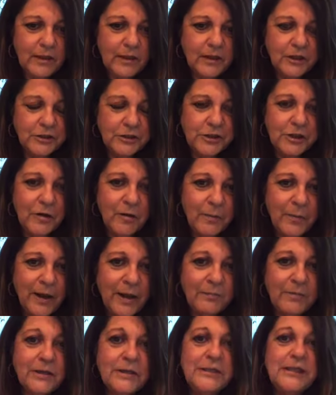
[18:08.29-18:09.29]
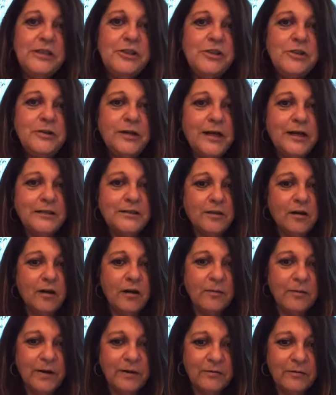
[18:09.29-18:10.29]
a show about, I'm going to teach you guys
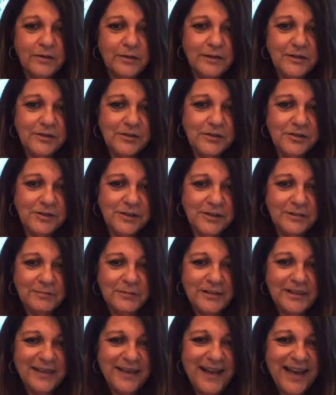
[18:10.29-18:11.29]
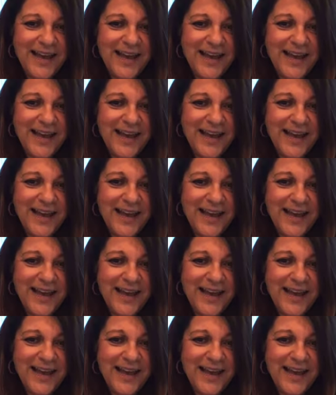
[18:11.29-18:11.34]
all about relationships